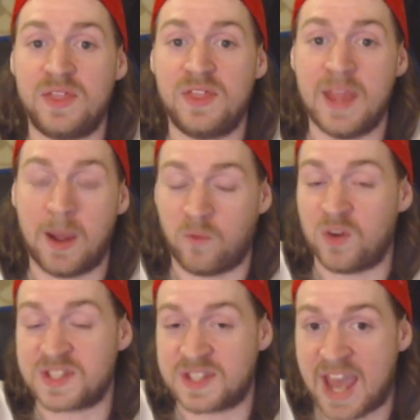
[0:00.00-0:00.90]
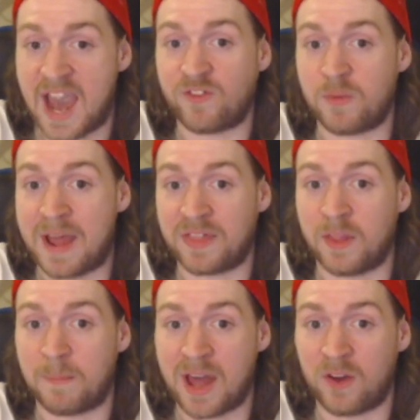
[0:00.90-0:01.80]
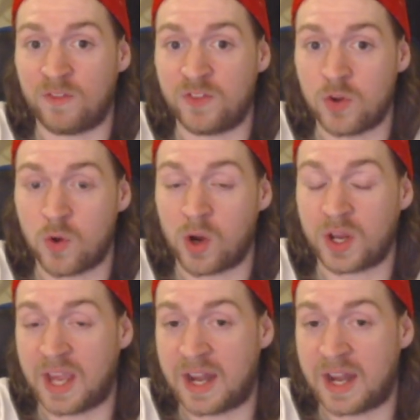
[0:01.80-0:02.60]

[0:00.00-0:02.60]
that was the aftermath of the Battle of New York,